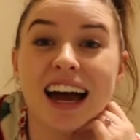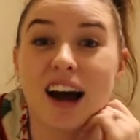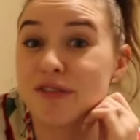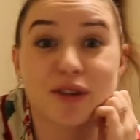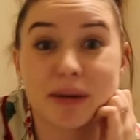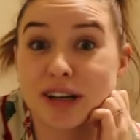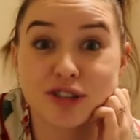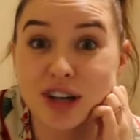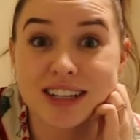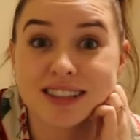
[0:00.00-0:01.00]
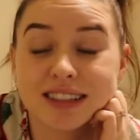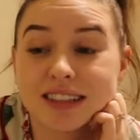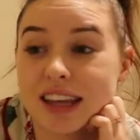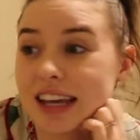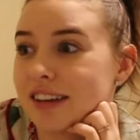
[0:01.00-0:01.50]
offered me her dress.
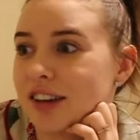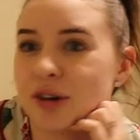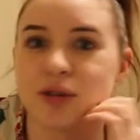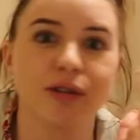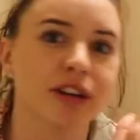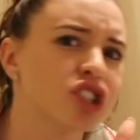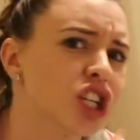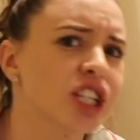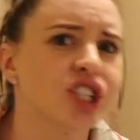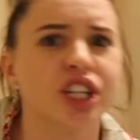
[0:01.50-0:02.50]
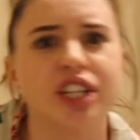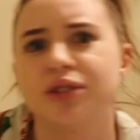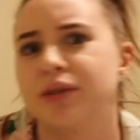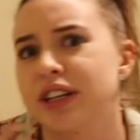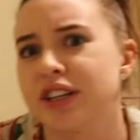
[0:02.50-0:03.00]
Like, you know, you can change it,
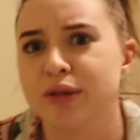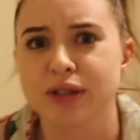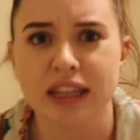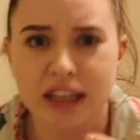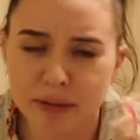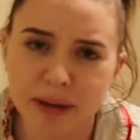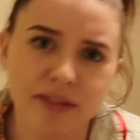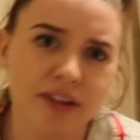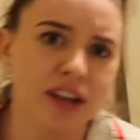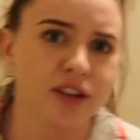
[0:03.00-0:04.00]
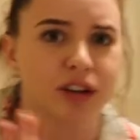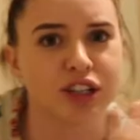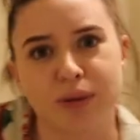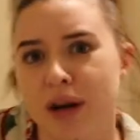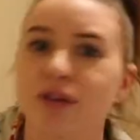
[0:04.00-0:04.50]
you can use a little bit of it, you can
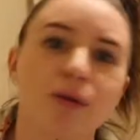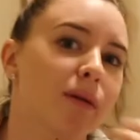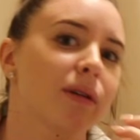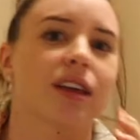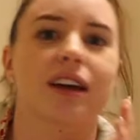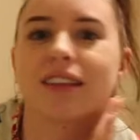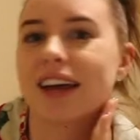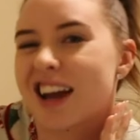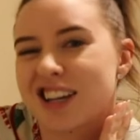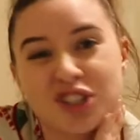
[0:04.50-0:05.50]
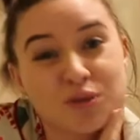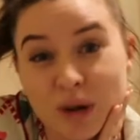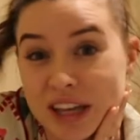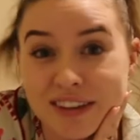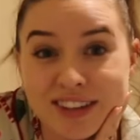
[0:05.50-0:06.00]
do whatever you want with it. Like, I just
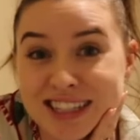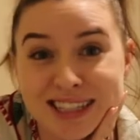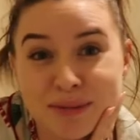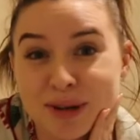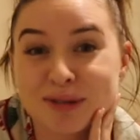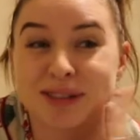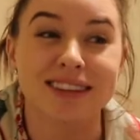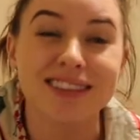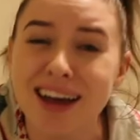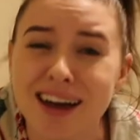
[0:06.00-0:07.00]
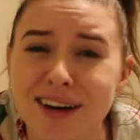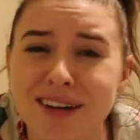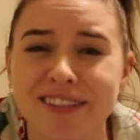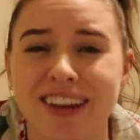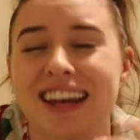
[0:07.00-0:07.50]
want to give it to someone who's in
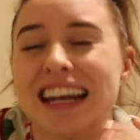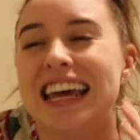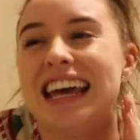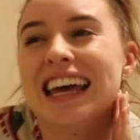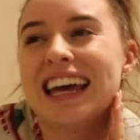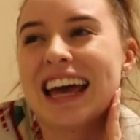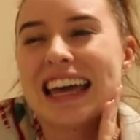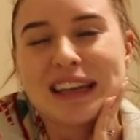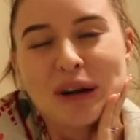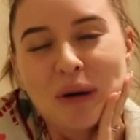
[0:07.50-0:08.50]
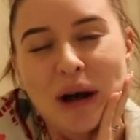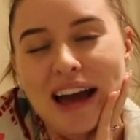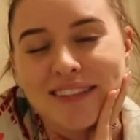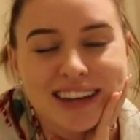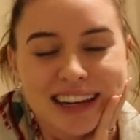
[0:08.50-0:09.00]
love and, you know,
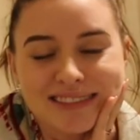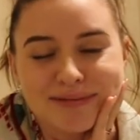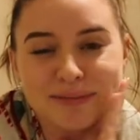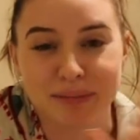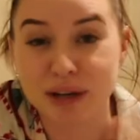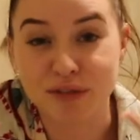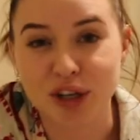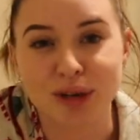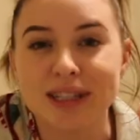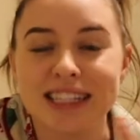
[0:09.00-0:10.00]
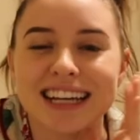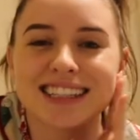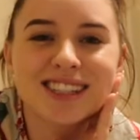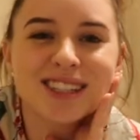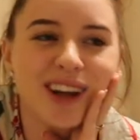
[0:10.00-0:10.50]
have it be of use.
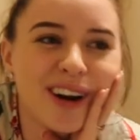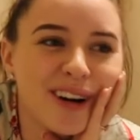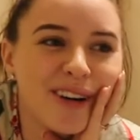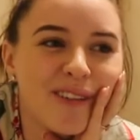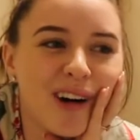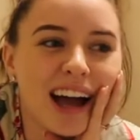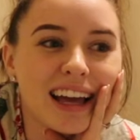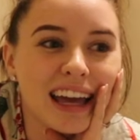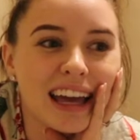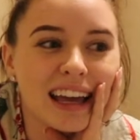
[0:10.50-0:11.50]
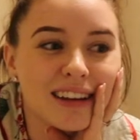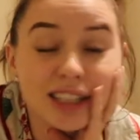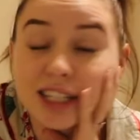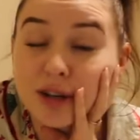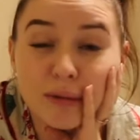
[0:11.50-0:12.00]
And so I
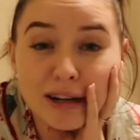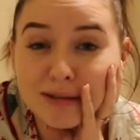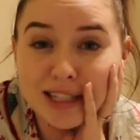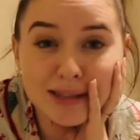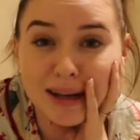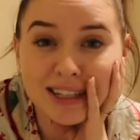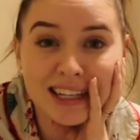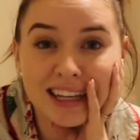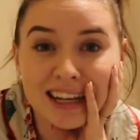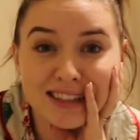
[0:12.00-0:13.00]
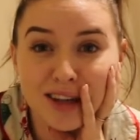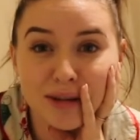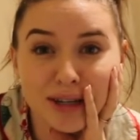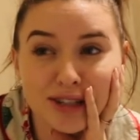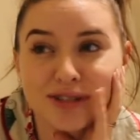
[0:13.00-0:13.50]
didn't know what I was expecting, and I saw
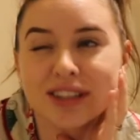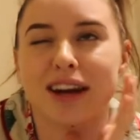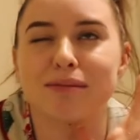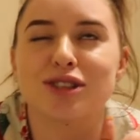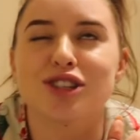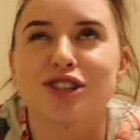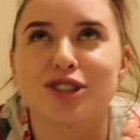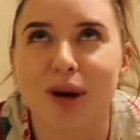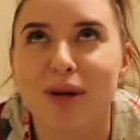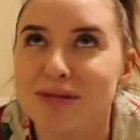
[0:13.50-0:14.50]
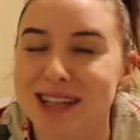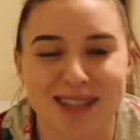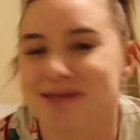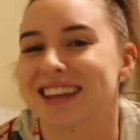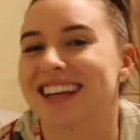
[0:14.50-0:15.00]
the pictures and I'm so
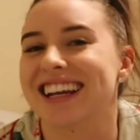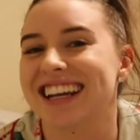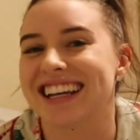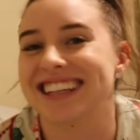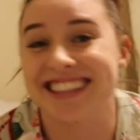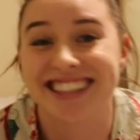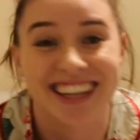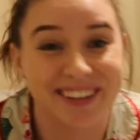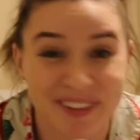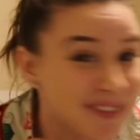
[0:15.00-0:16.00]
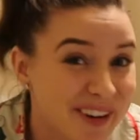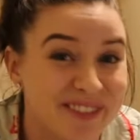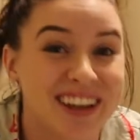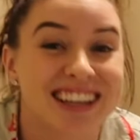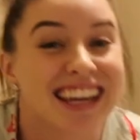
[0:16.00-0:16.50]
obsessed with it. It's gonna be
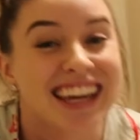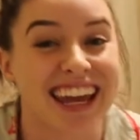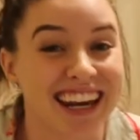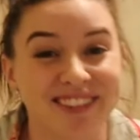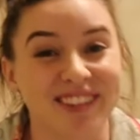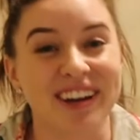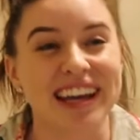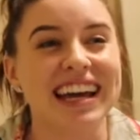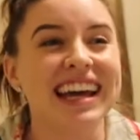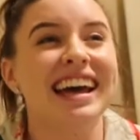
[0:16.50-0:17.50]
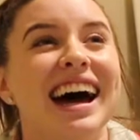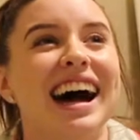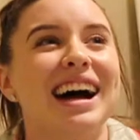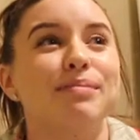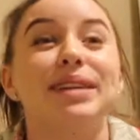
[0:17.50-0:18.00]
perfect. I can't even wait.
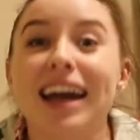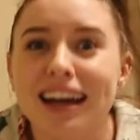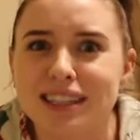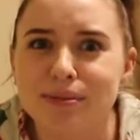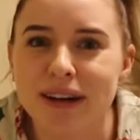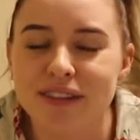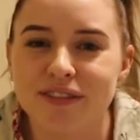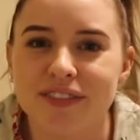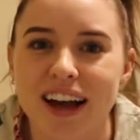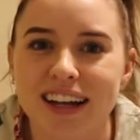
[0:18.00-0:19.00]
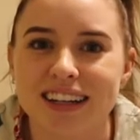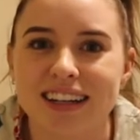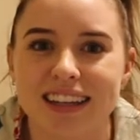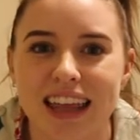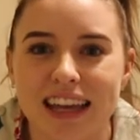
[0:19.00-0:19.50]
But yeah, it's been a
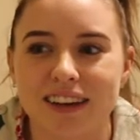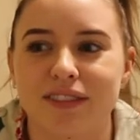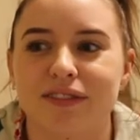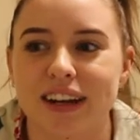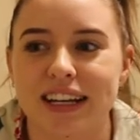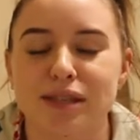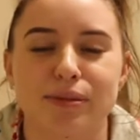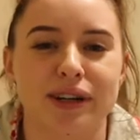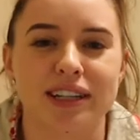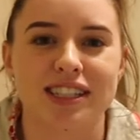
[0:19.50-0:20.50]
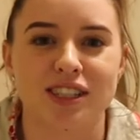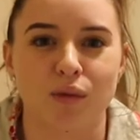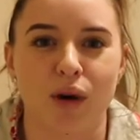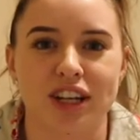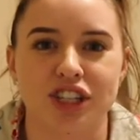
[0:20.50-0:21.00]
fun experience to
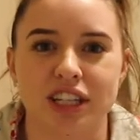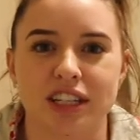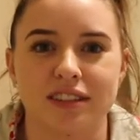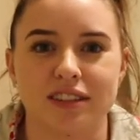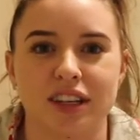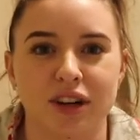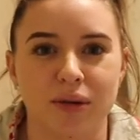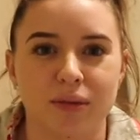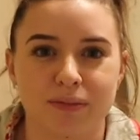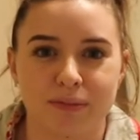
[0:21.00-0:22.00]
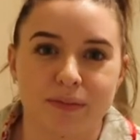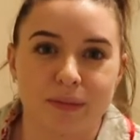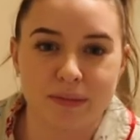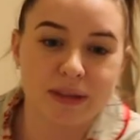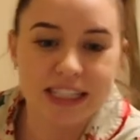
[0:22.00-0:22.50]
watch it, you know,
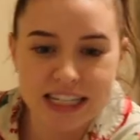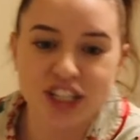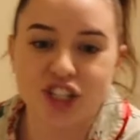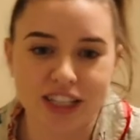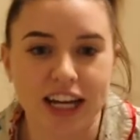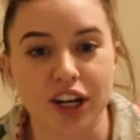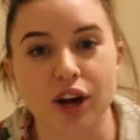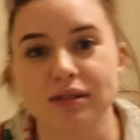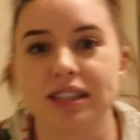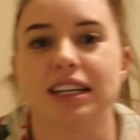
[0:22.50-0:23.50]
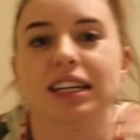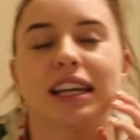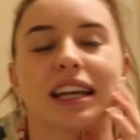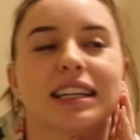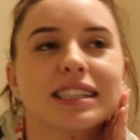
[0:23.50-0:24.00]
the stages that it goes in.
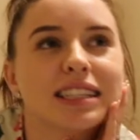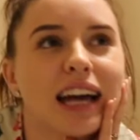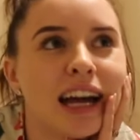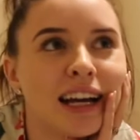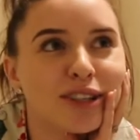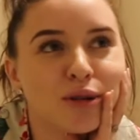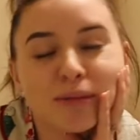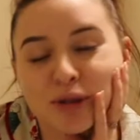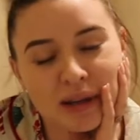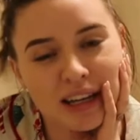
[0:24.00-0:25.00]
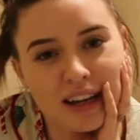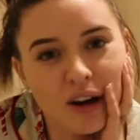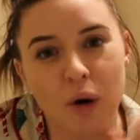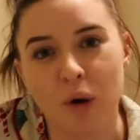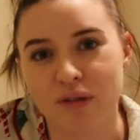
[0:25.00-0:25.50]
And so I'm doing
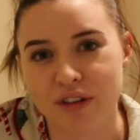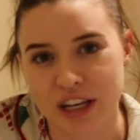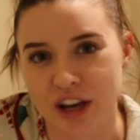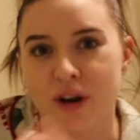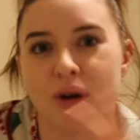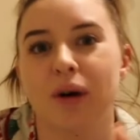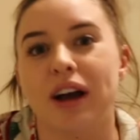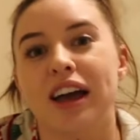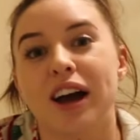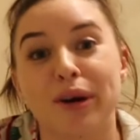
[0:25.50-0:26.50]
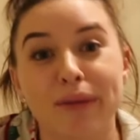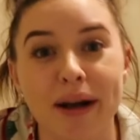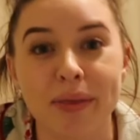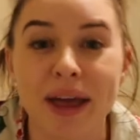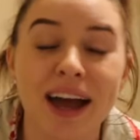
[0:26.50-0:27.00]
a whole video
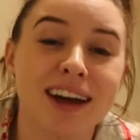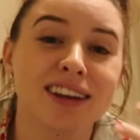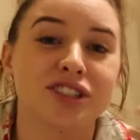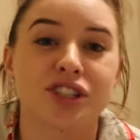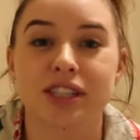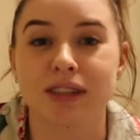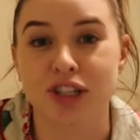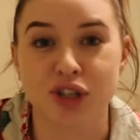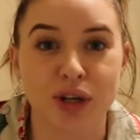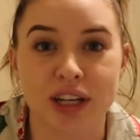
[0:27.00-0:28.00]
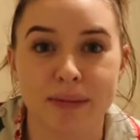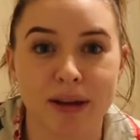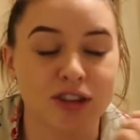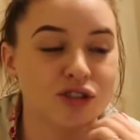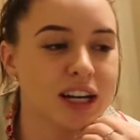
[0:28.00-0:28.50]
around that and just the journey
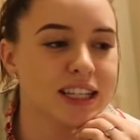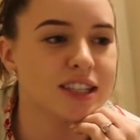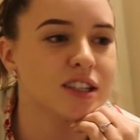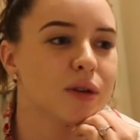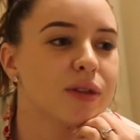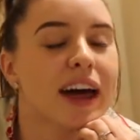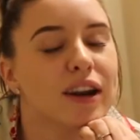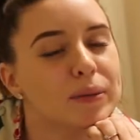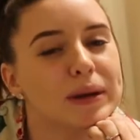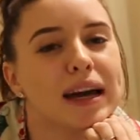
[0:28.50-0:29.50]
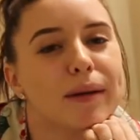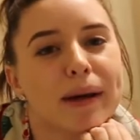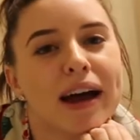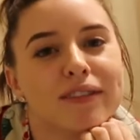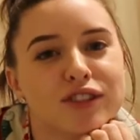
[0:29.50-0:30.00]
about the dress. So that'll be up
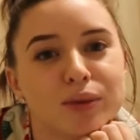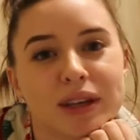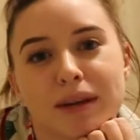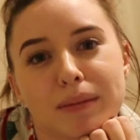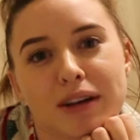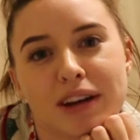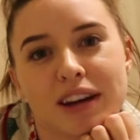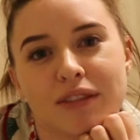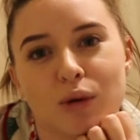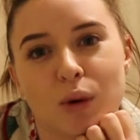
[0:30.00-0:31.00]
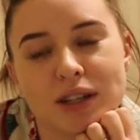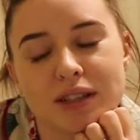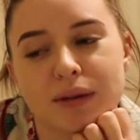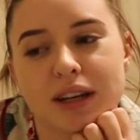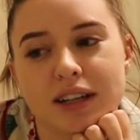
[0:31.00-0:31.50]
after we get married, of
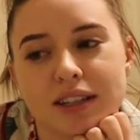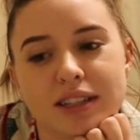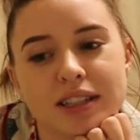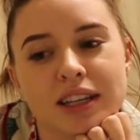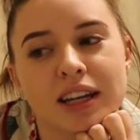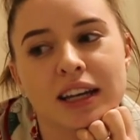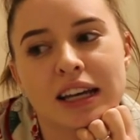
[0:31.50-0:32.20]
course, because